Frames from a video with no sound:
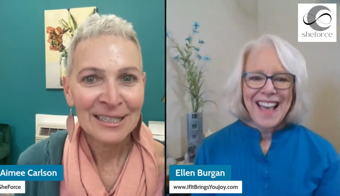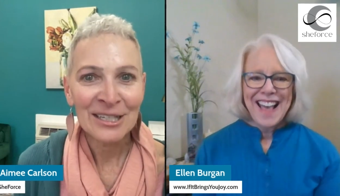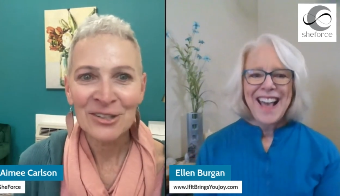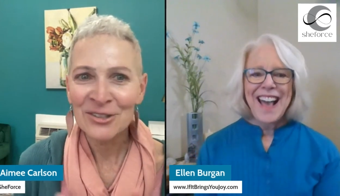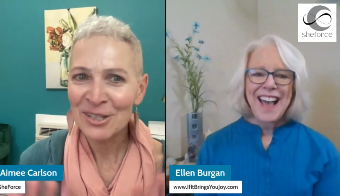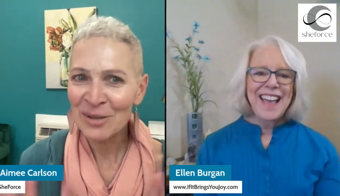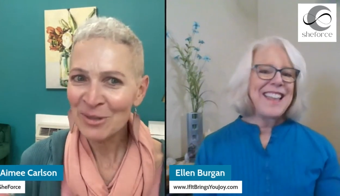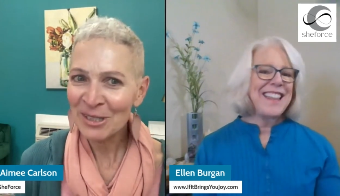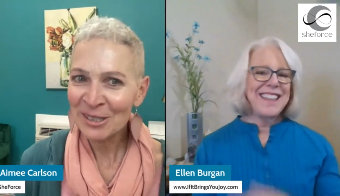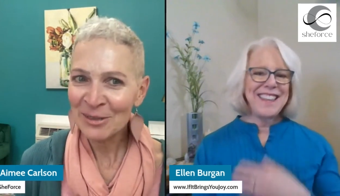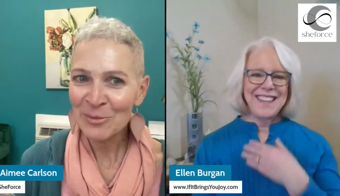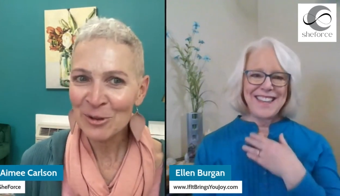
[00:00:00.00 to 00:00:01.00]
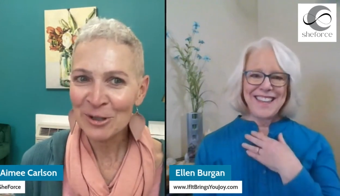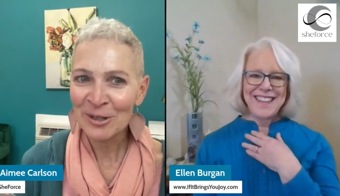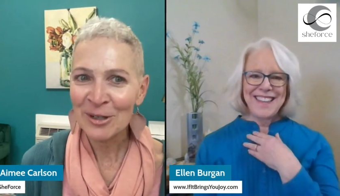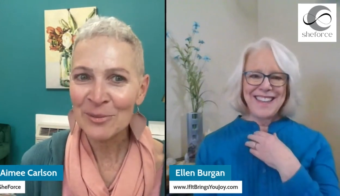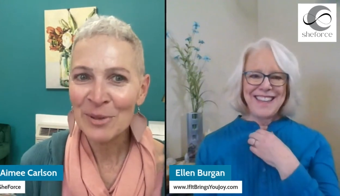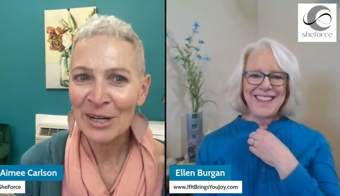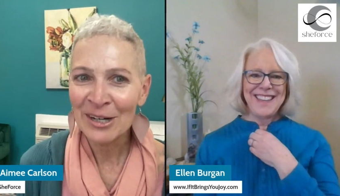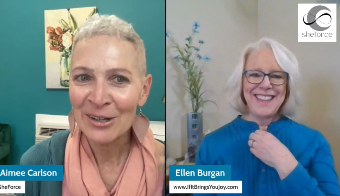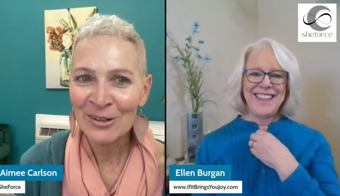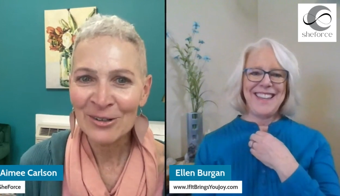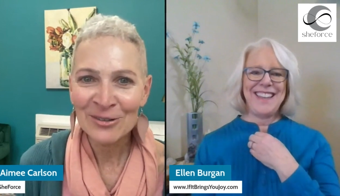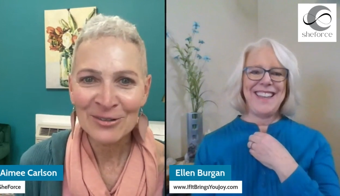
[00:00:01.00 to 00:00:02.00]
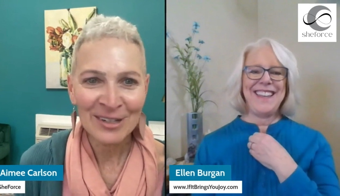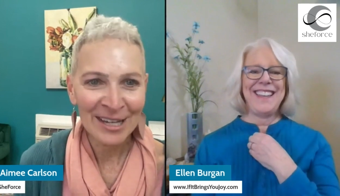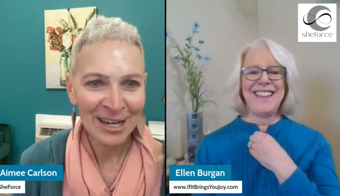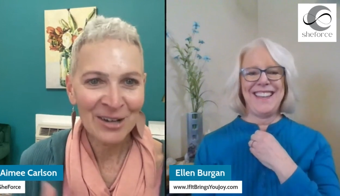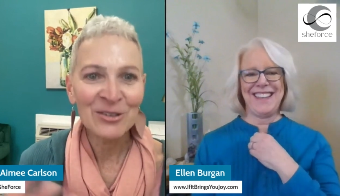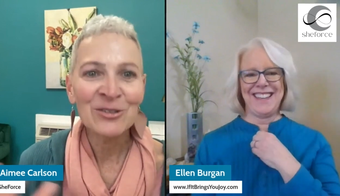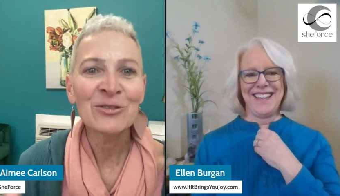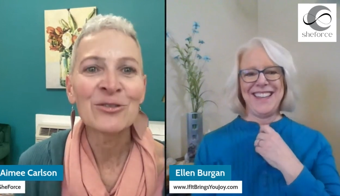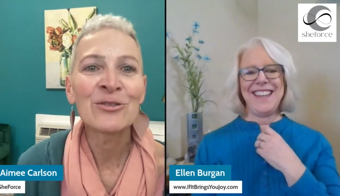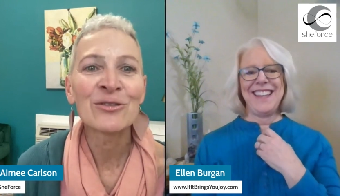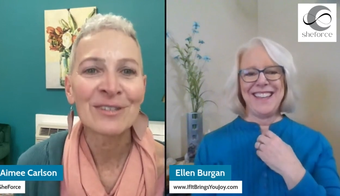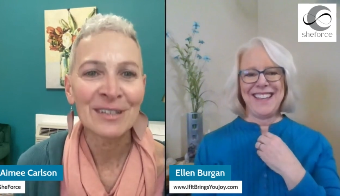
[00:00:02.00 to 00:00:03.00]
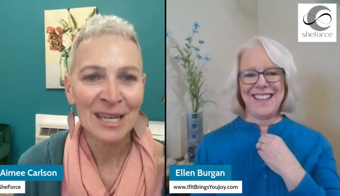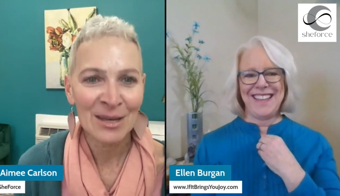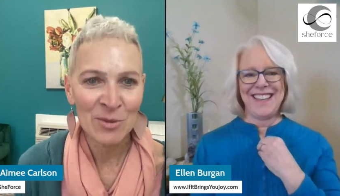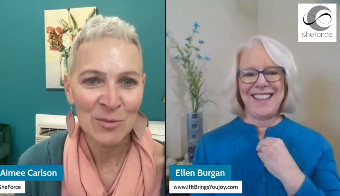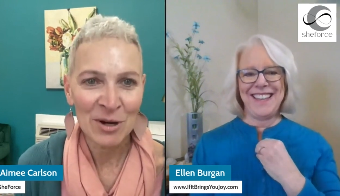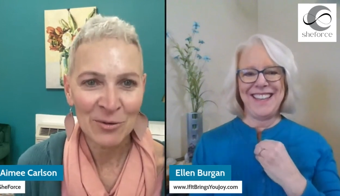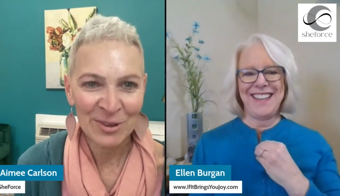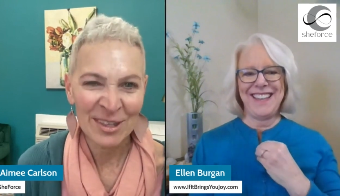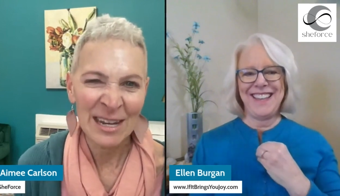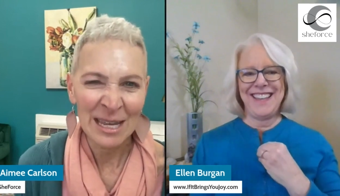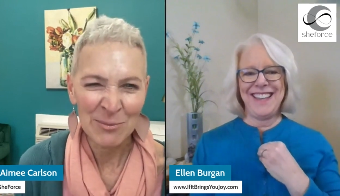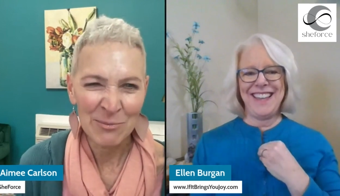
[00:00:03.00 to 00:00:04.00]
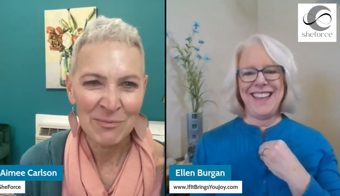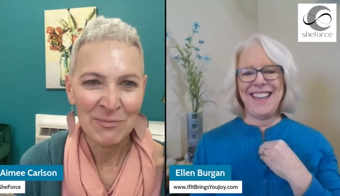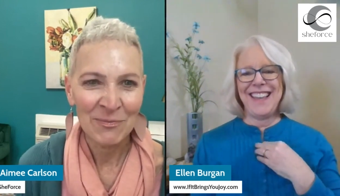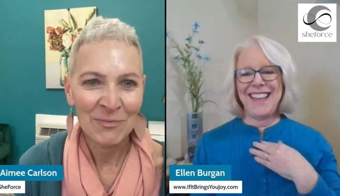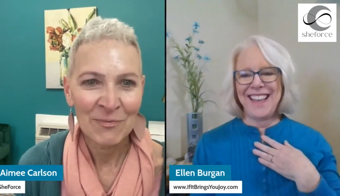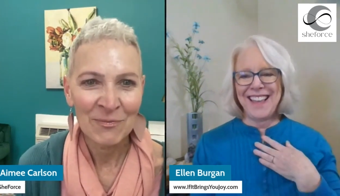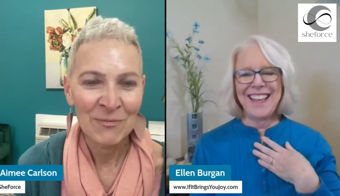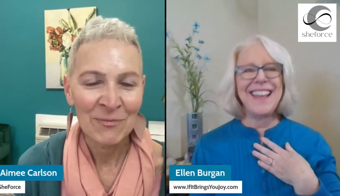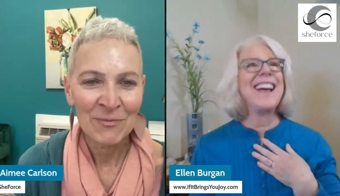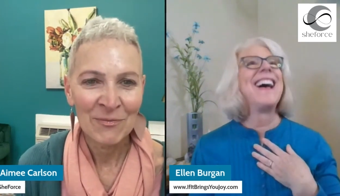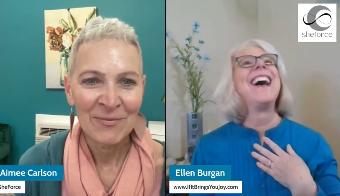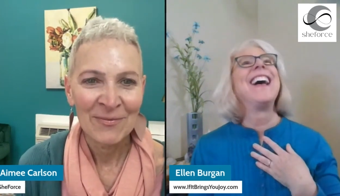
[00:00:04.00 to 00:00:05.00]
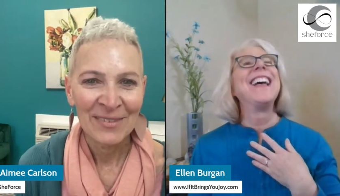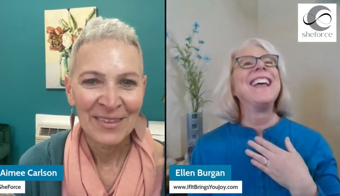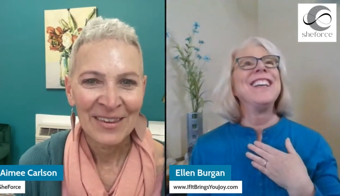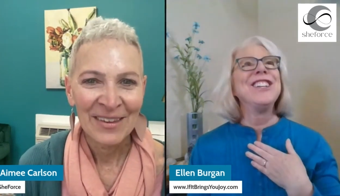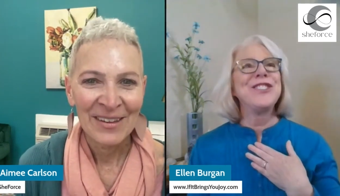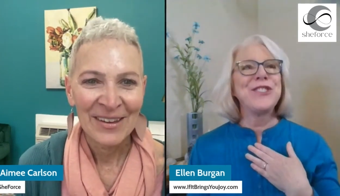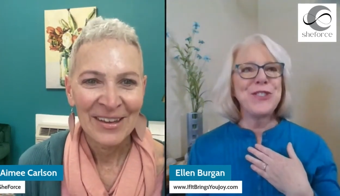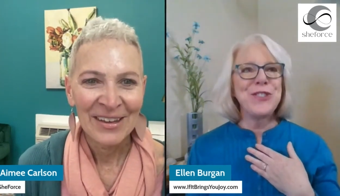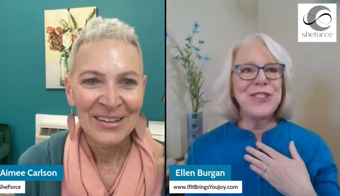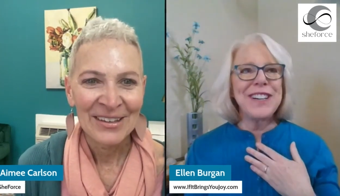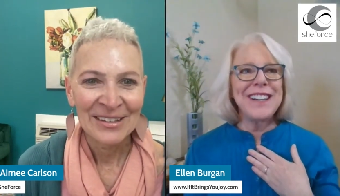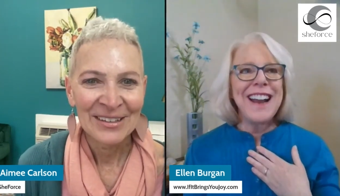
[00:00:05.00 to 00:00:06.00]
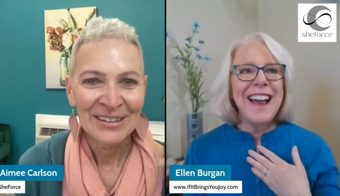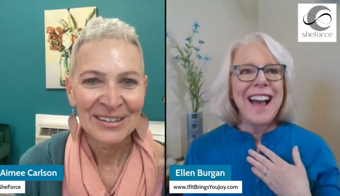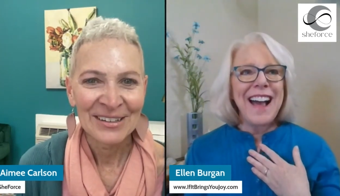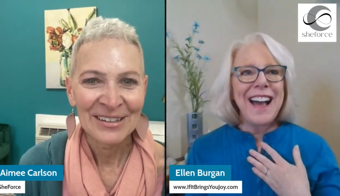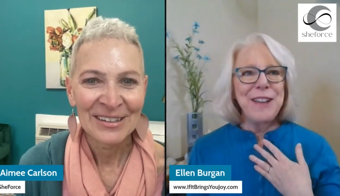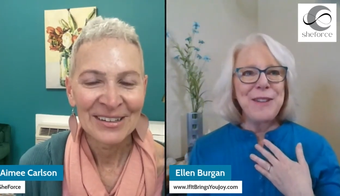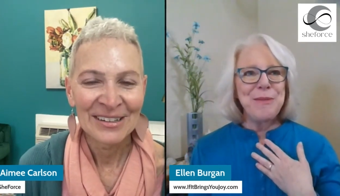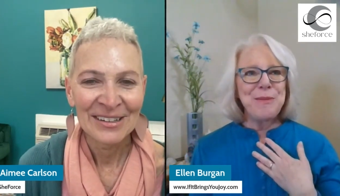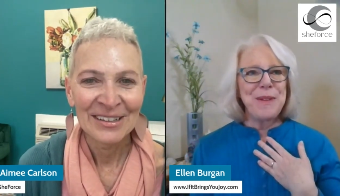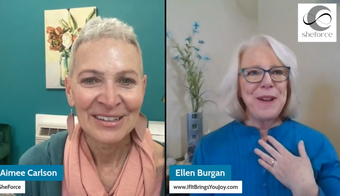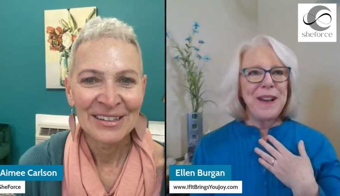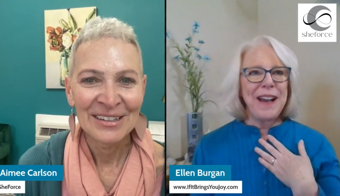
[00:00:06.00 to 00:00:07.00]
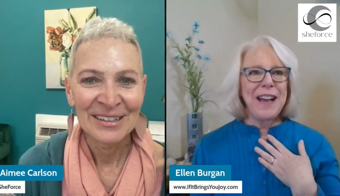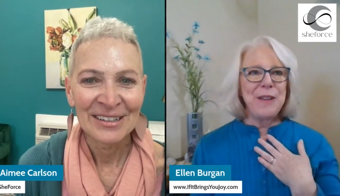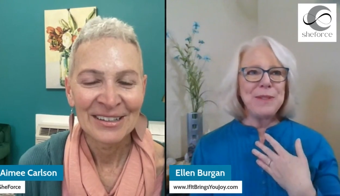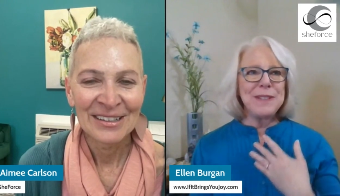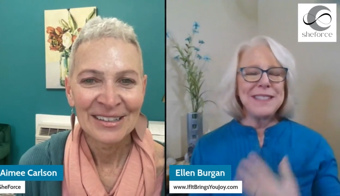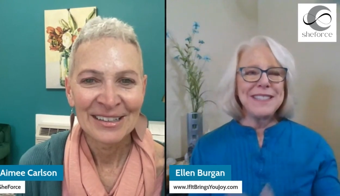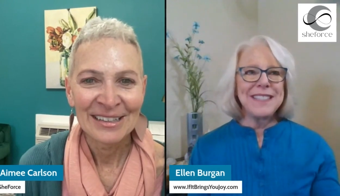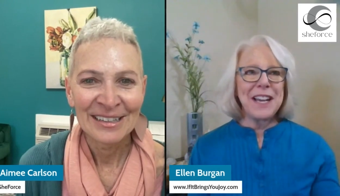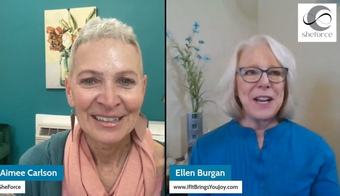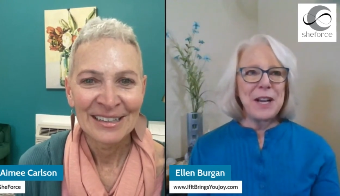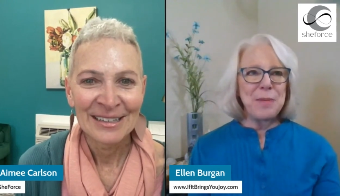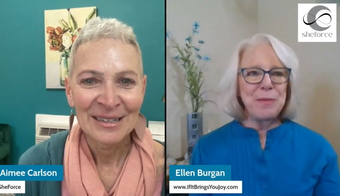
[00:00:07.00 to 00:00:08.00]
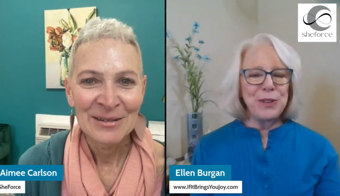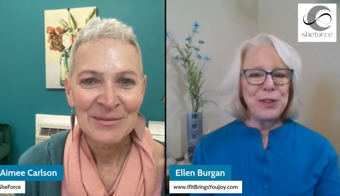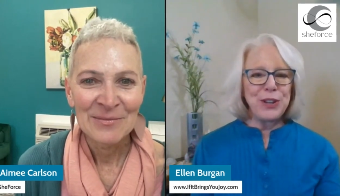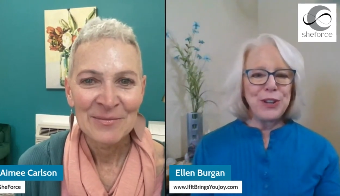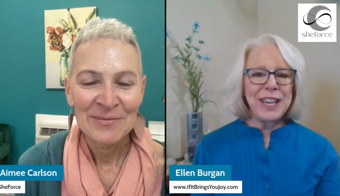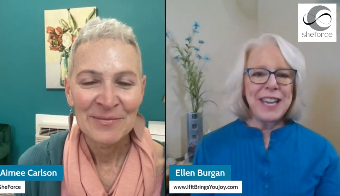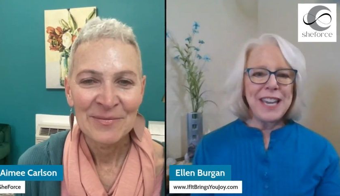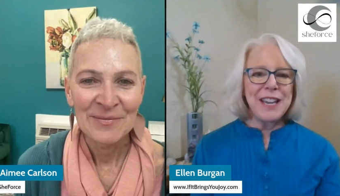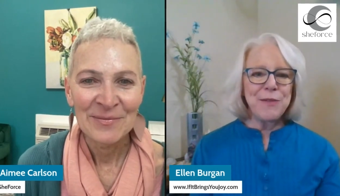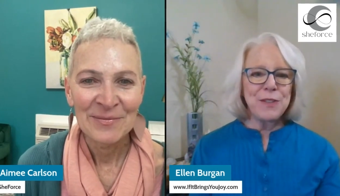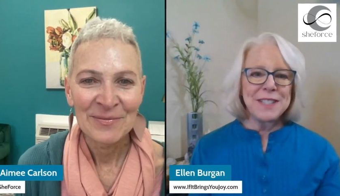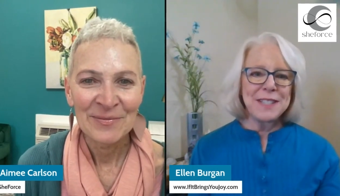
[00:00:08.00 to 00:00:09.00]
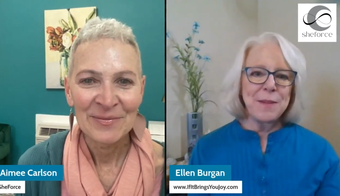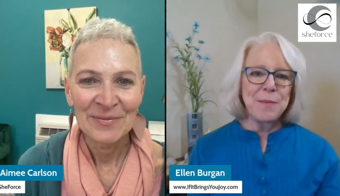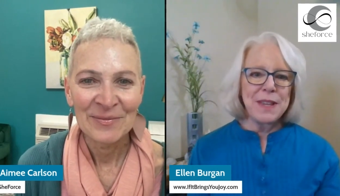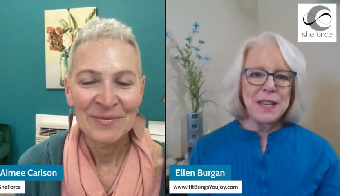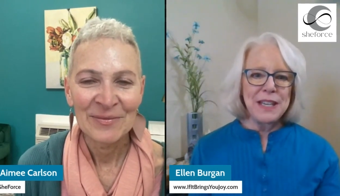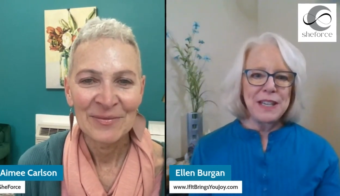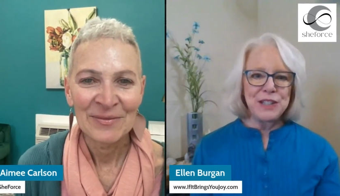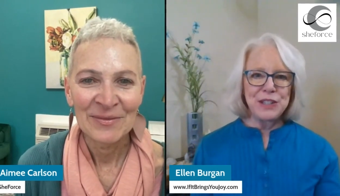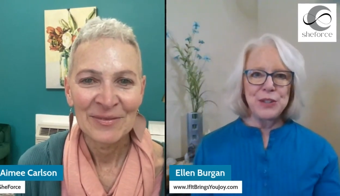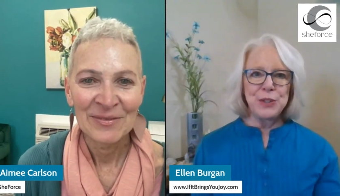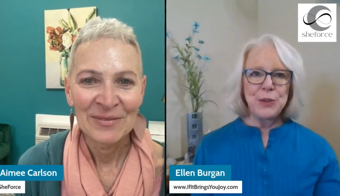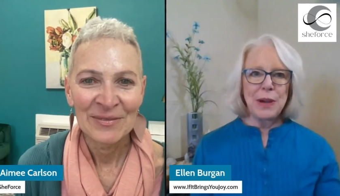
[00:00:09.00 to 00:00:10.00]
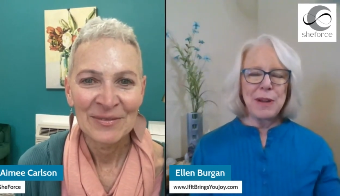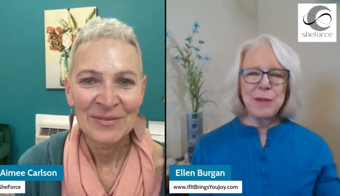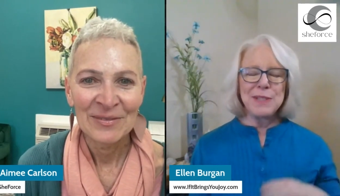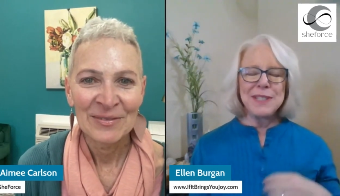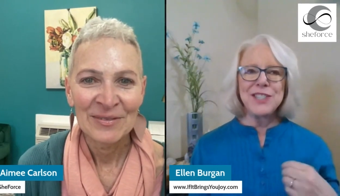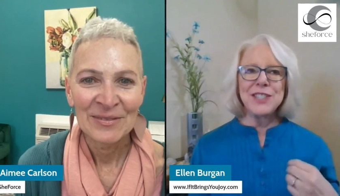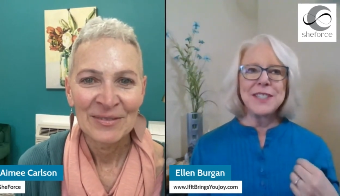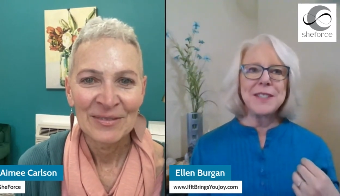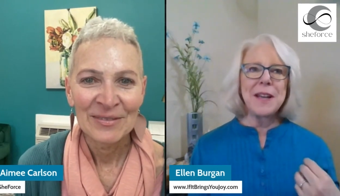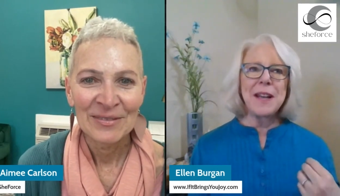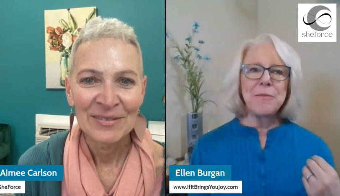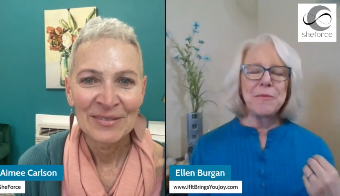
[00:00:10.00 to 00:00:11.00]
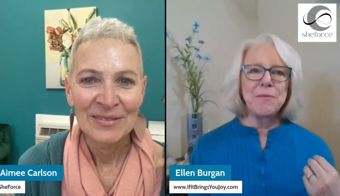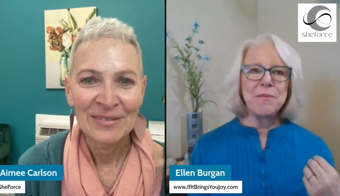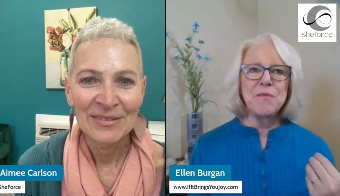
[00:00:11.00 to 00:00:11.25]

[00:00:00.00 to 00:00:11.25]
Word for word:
Speaker 1: Can you tell me a little more about how you came about with the name?
Speaker 2: sure. I I was um, looking for something to. I, I was just um,